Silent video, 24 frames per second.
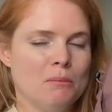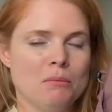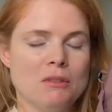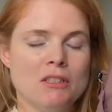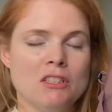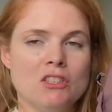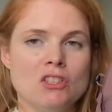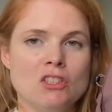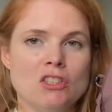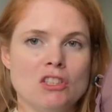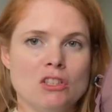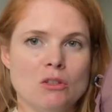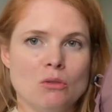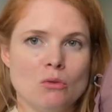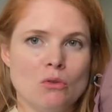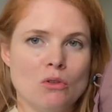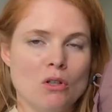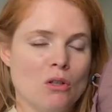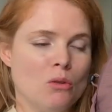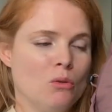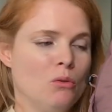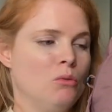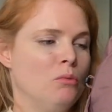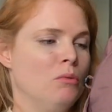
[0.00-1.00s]
but it still
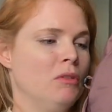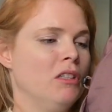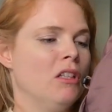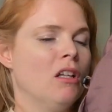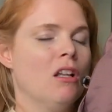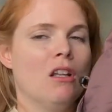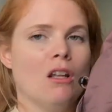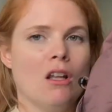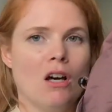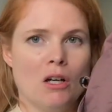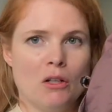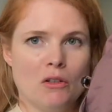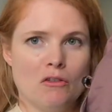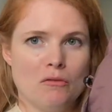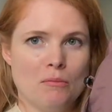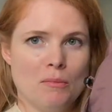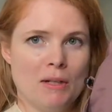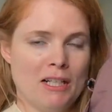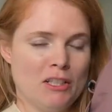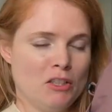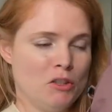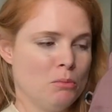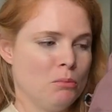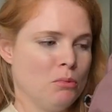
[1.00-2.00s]
goes with a lot of
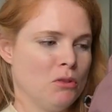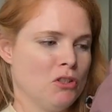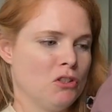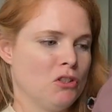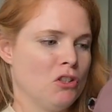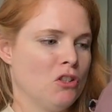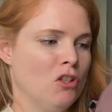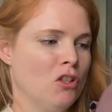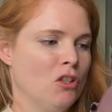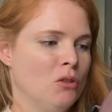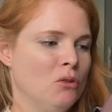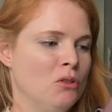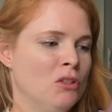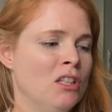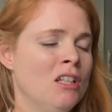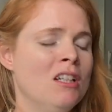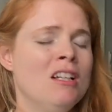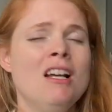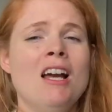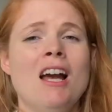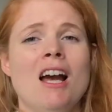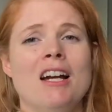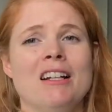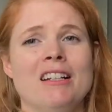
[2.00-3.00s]
my sport clothes.
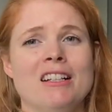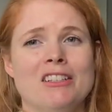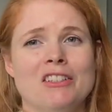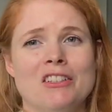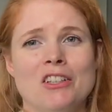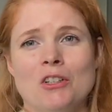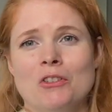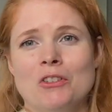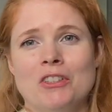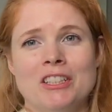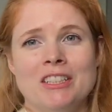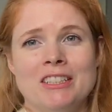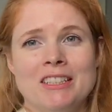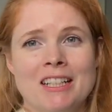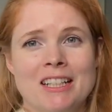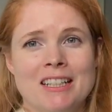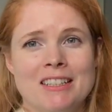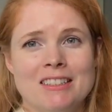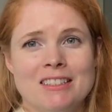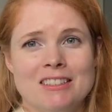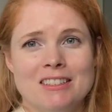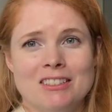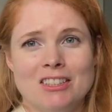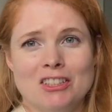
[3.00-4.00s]
And I know in the
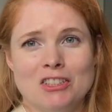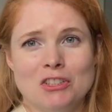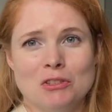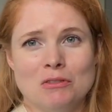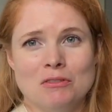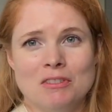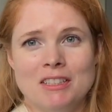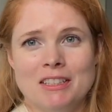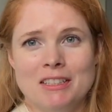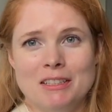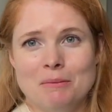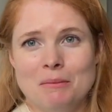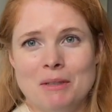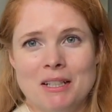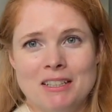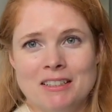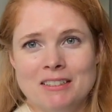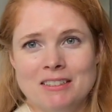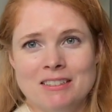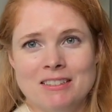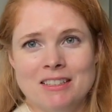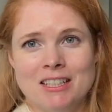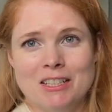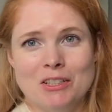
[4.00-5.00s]
end it doesn't really
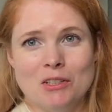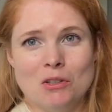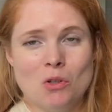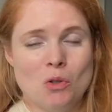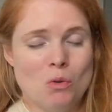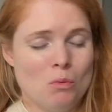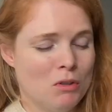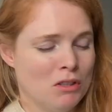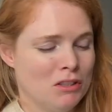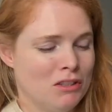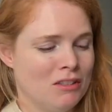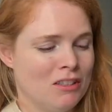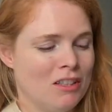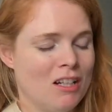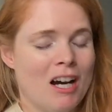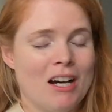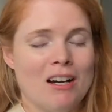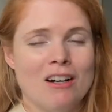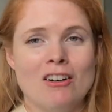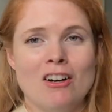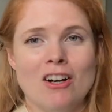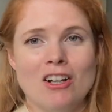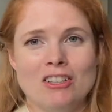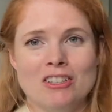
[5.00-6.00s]
matter at all what
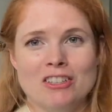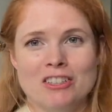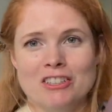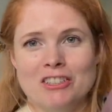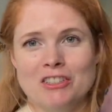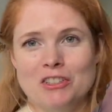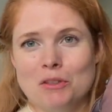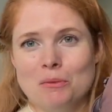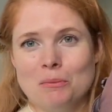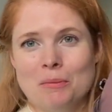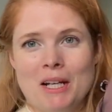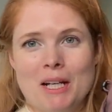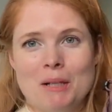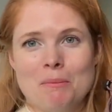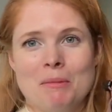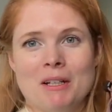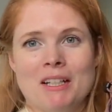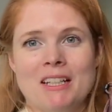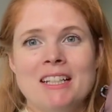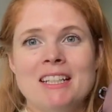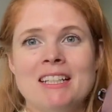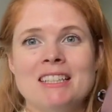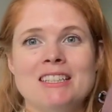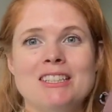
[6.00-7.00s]
color your
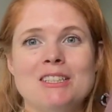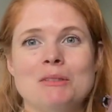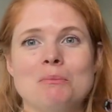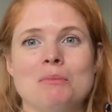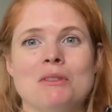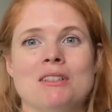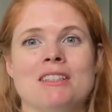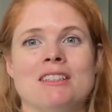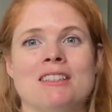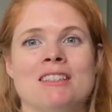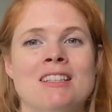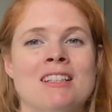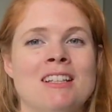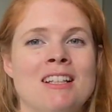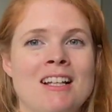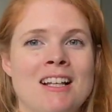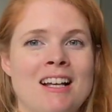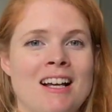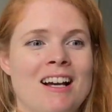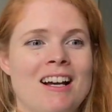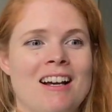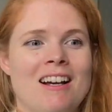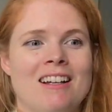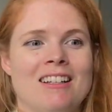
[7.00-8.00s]
backpack is, but
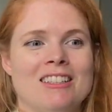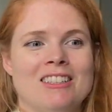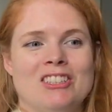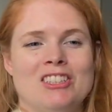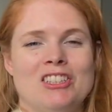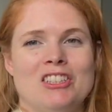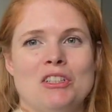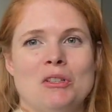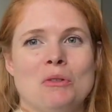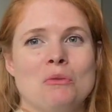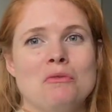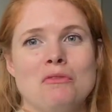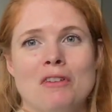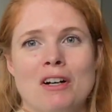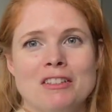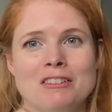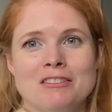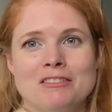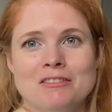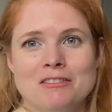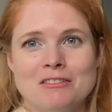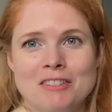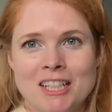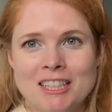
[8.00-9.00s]
it's still
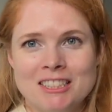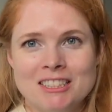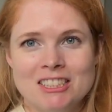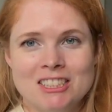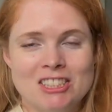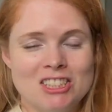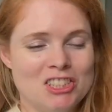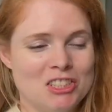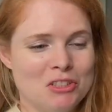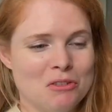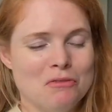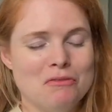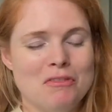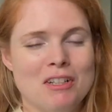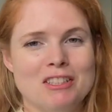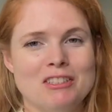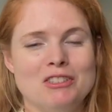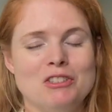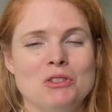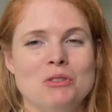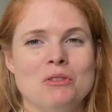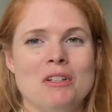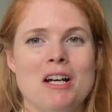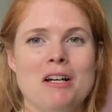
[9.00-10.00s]
fun, right? It's still fun
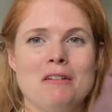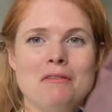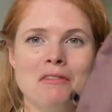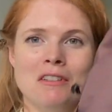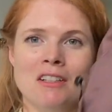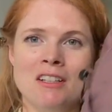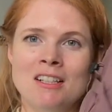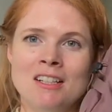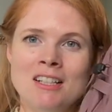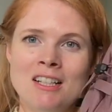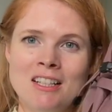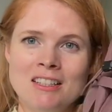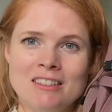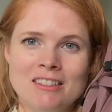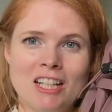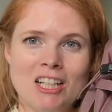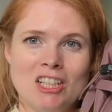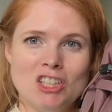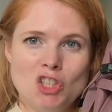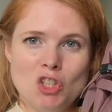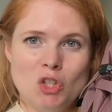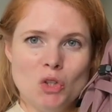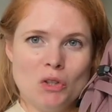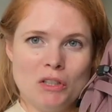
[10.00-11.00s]
to have a
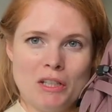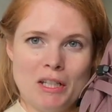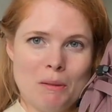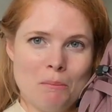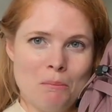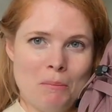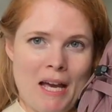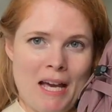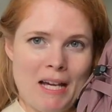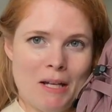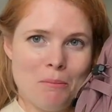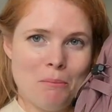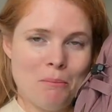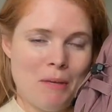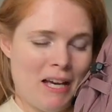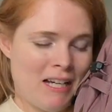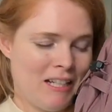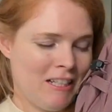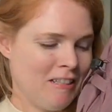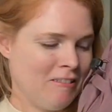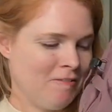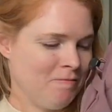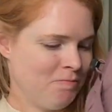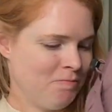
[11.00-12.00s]
nice looking backpack.